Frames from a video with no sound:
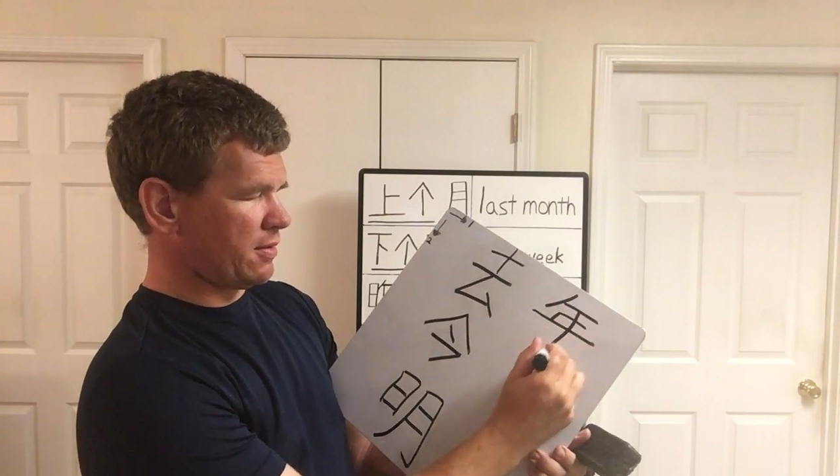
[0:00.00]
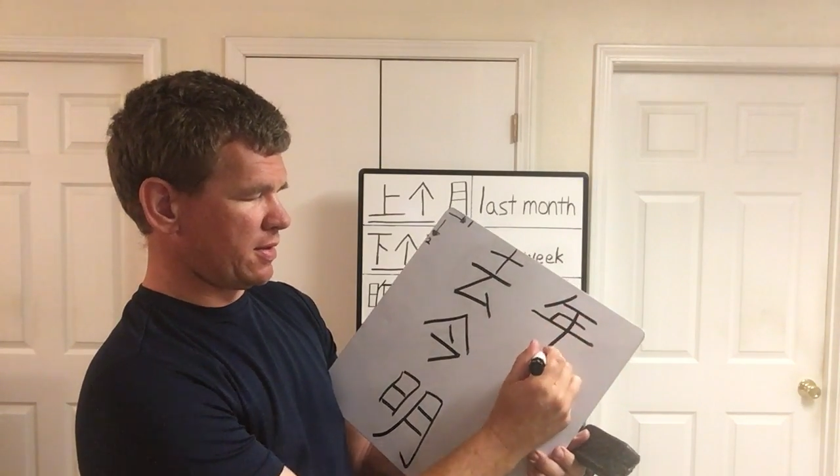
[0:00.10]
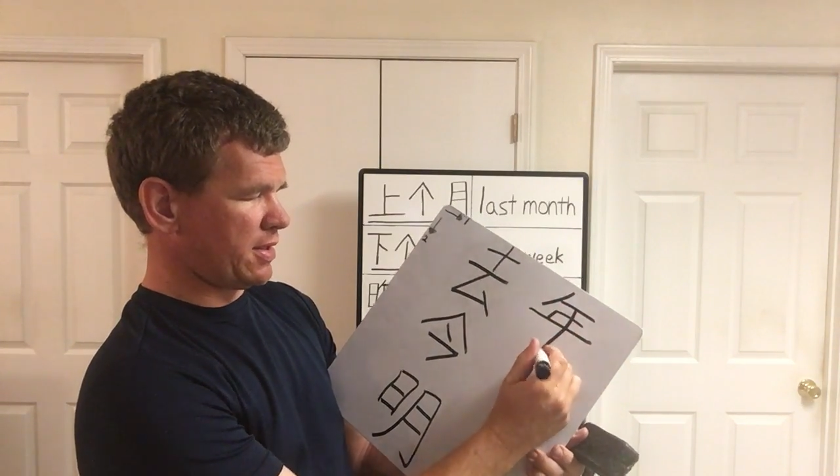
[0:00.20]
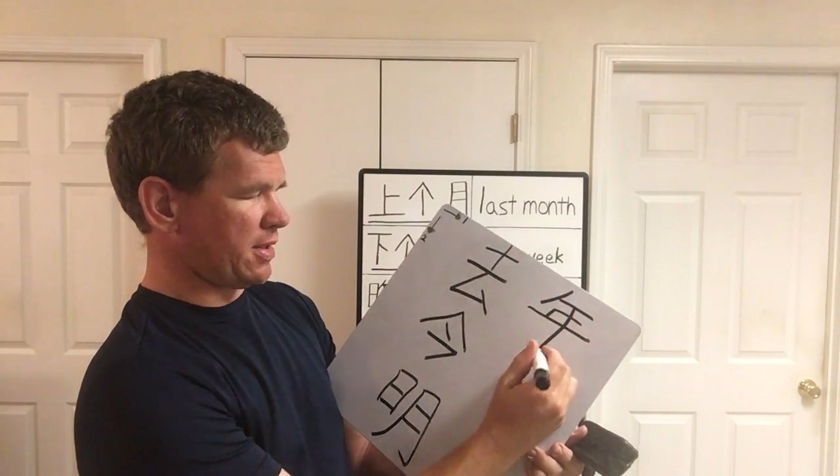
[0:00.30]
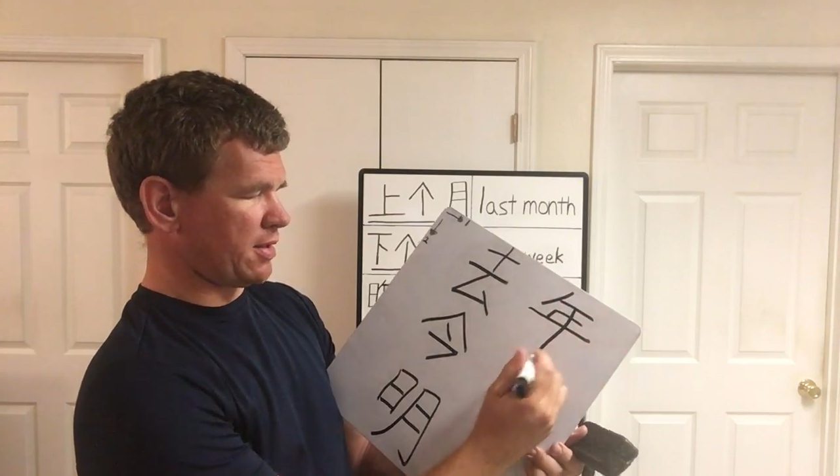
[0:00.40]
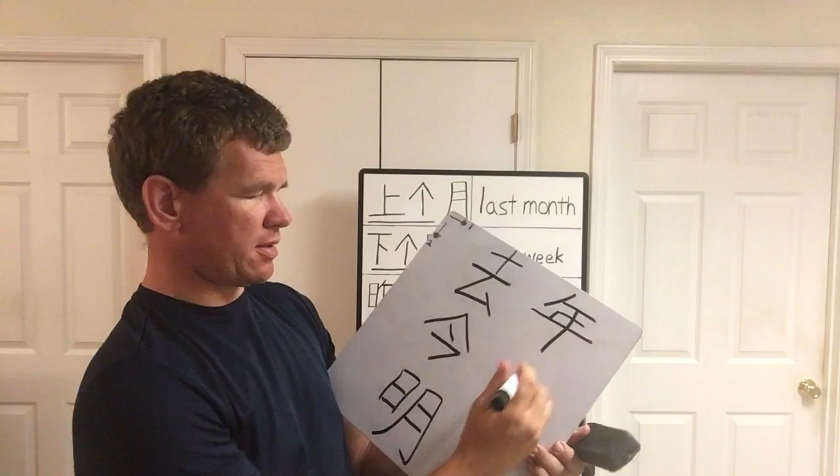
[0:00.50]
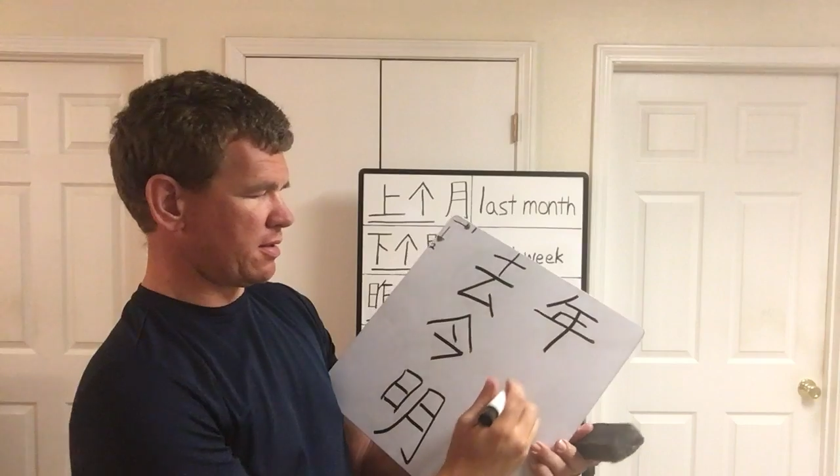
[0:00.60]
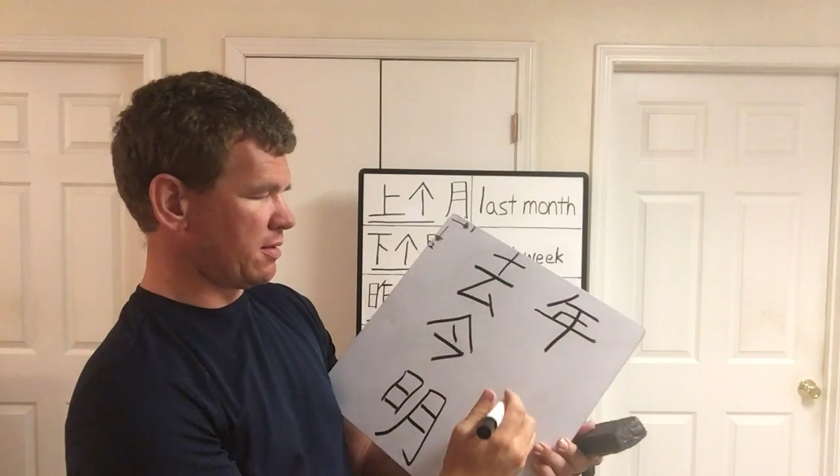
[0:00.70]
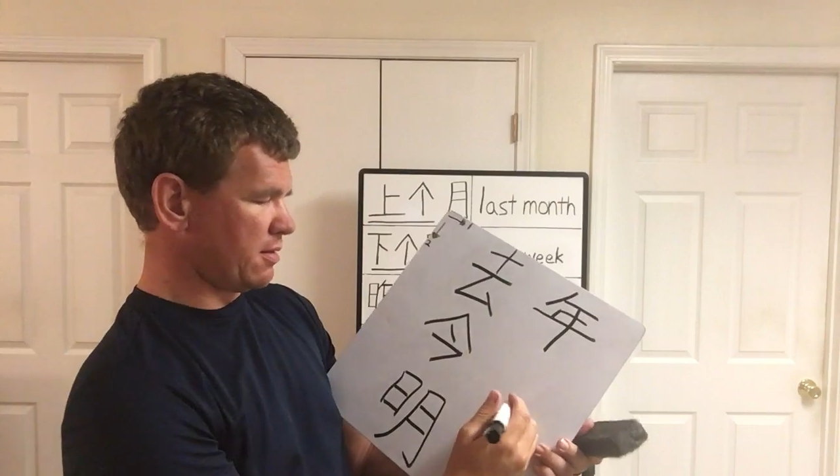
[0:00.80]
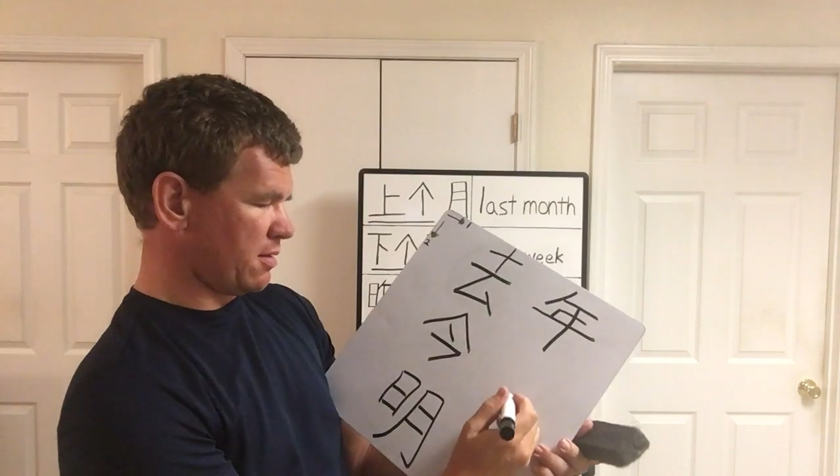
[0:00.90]
six.
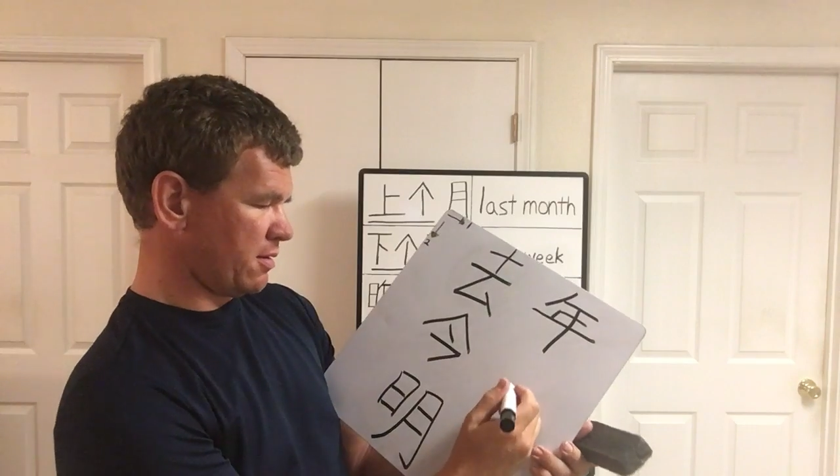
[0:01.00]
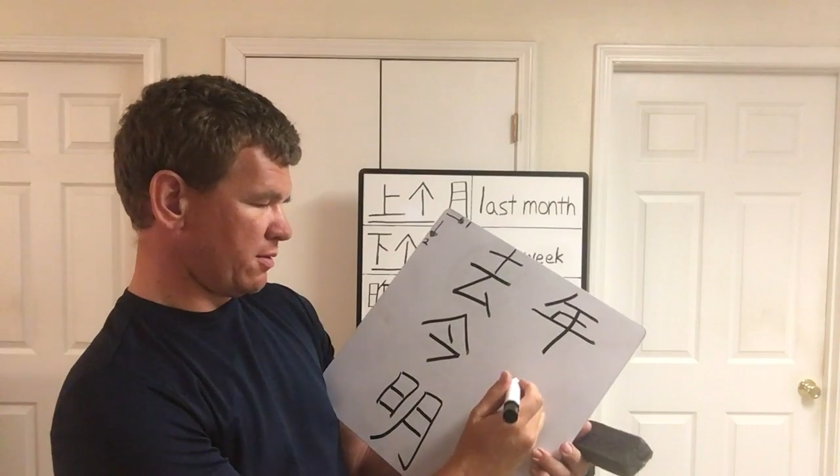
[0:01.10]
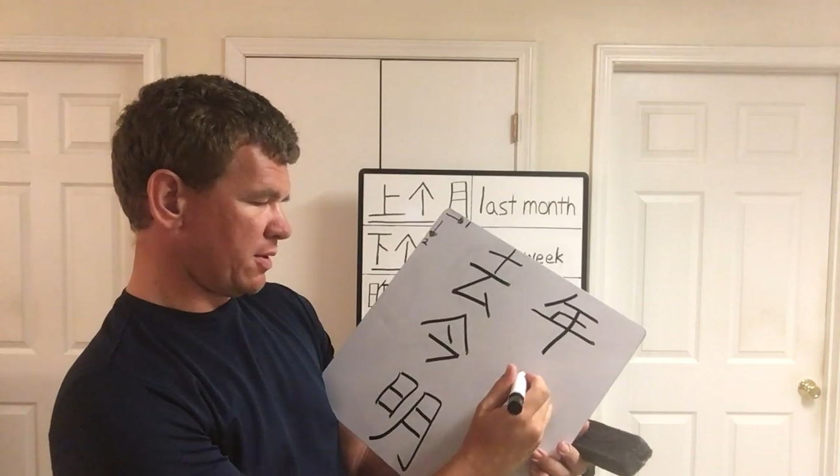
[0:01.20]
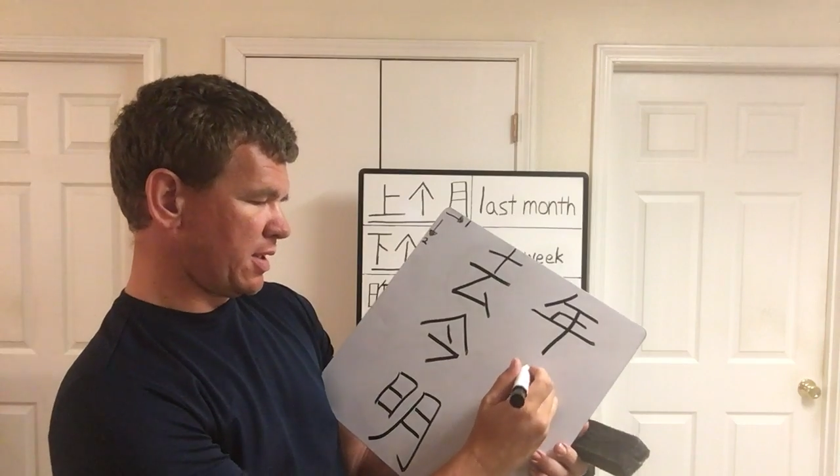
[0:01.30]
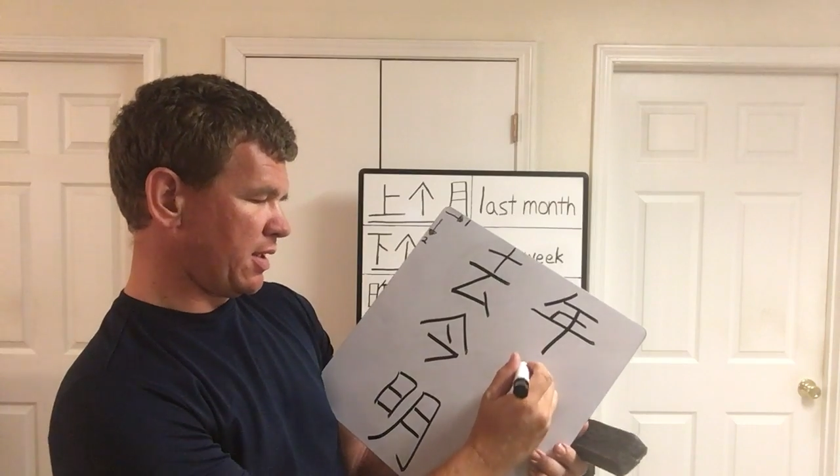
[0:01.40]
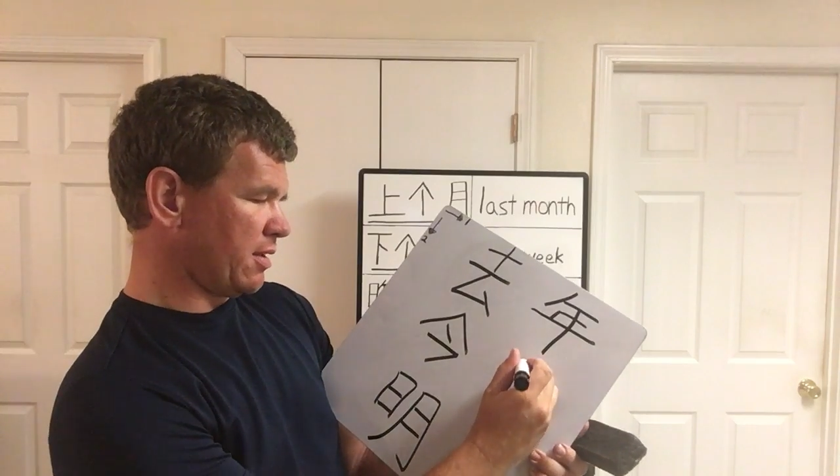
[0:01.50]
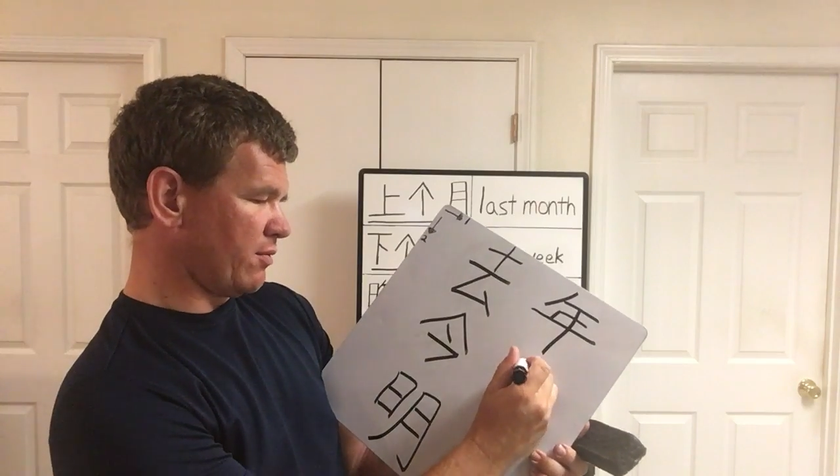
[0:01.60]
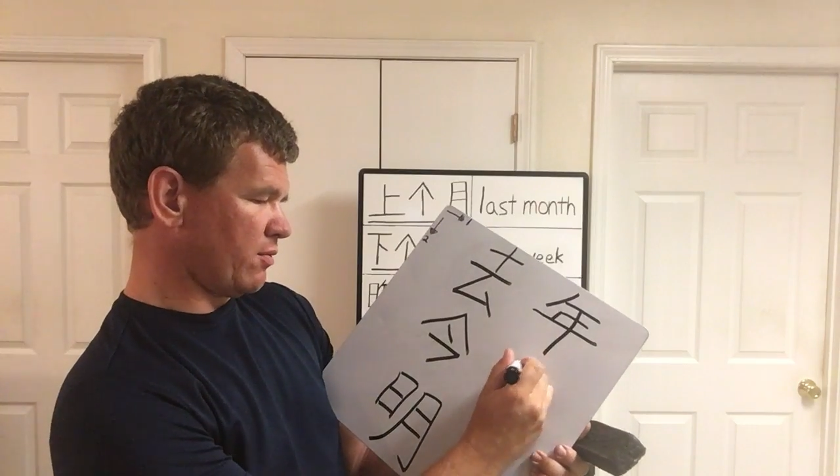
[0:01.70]
I'll do that again.